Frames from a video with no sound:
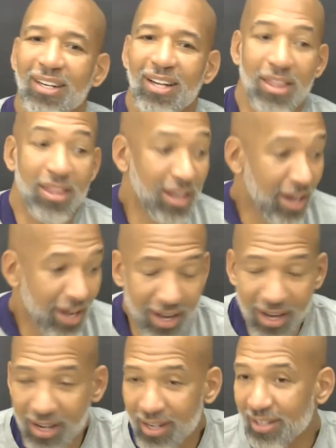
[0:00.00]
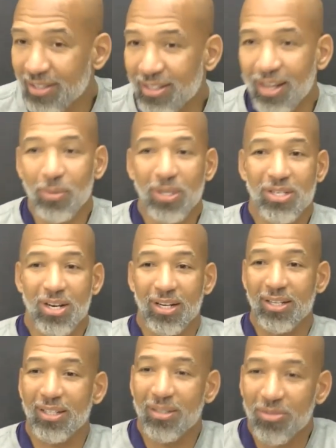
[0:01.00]
Nah, I wish I
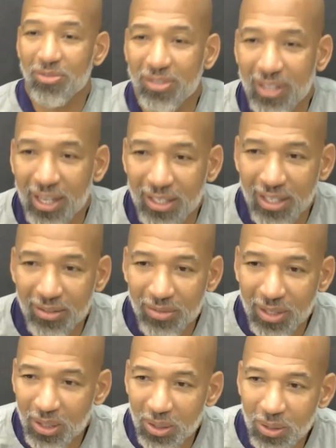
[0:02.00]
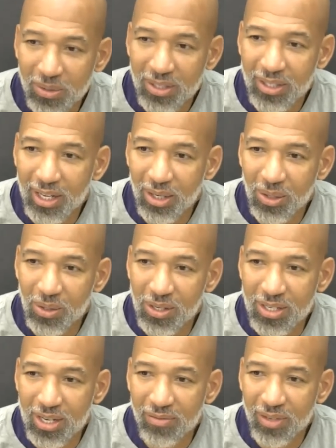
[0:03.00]
could have. I'd love to go to that
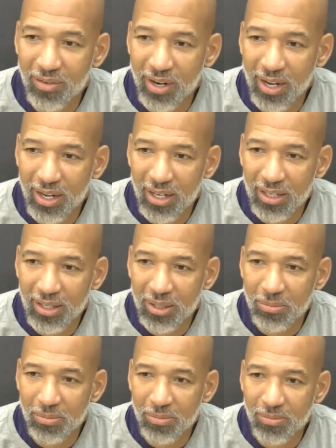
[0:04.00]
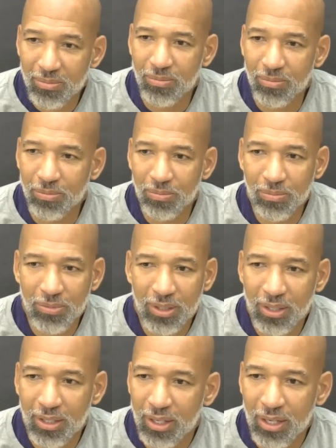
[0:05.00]
course. I've never had
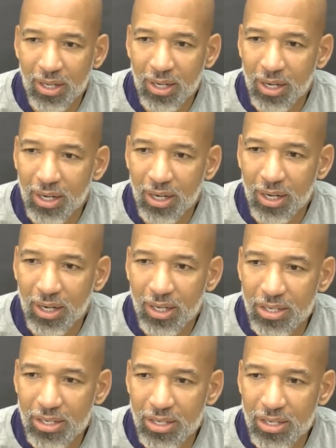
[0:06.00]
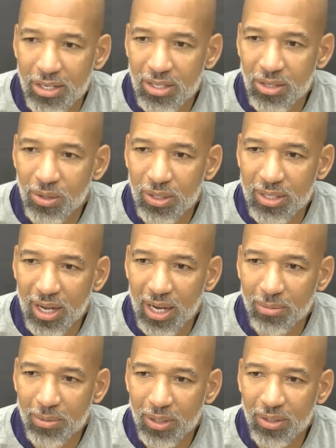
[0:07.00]
a chance or the time to
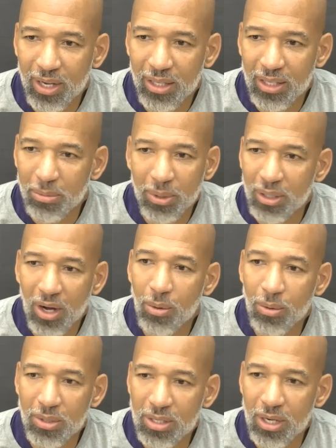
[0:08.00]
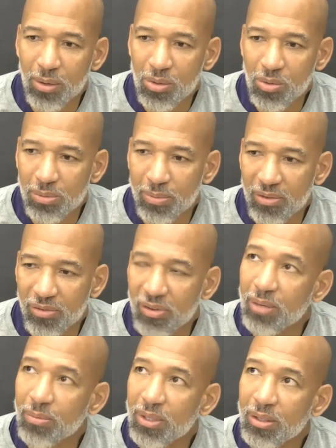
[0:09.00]
go down there. But no, I was with my
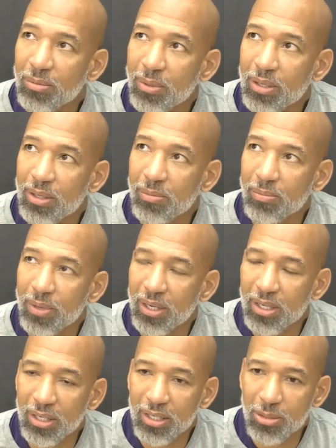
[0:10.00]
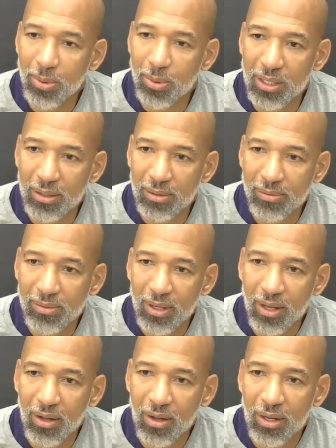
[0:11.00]
family. My kids play
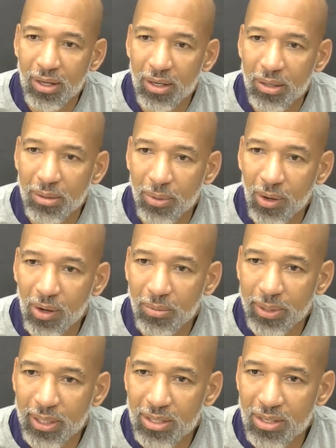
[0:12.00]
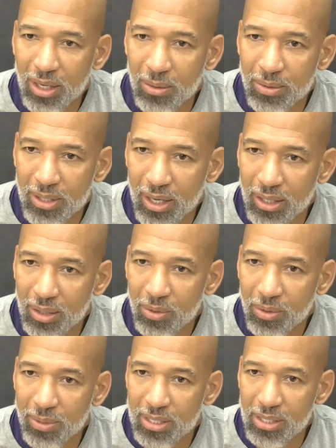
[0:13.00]
ball, man. So I was down there
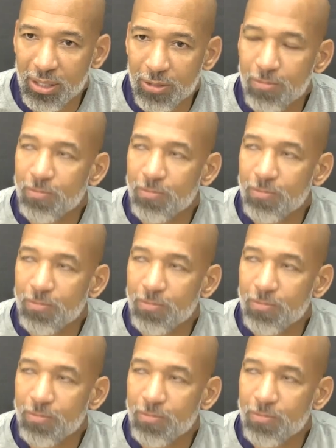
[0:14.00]
with my son.